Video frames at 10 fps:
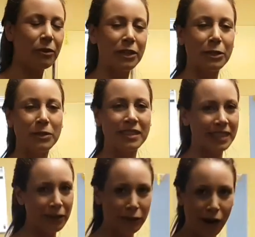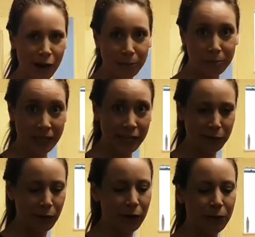We're going to do a single arm
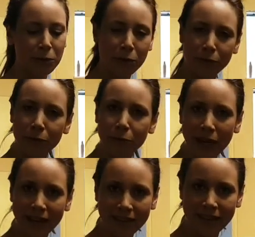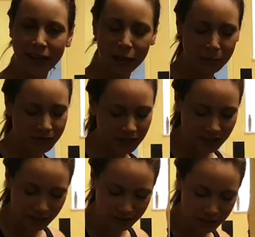plank row with the help of
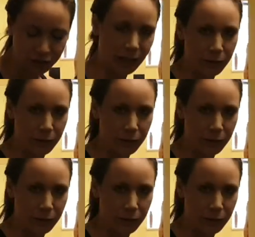a lovely